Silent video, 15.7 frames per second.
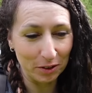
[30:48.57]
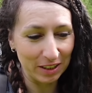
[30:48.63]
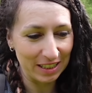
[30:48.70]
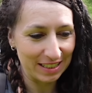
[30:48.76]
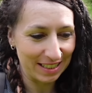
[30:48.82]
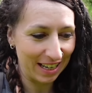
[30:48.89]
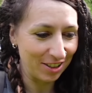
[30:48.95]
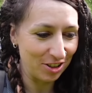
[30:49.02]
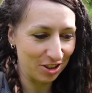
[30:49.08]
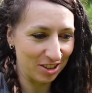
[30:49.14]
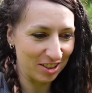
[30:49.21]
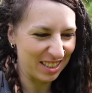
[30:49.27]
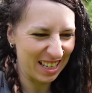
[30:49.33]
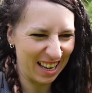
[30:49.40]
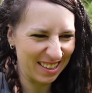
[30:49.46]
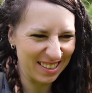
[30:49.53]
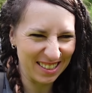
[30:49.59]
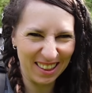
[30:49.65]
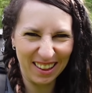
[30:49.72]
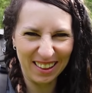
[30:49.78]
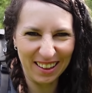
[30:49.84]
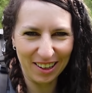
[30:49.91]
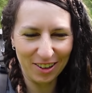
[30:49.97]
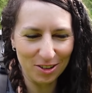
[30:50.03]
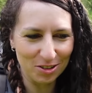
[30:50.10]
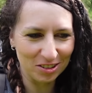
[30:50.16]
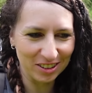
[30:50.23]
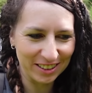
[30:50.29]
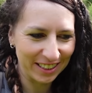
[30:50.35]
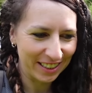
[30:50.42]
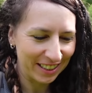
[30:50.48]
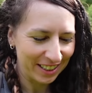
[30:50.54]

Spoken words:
these tension tents, I think they're called,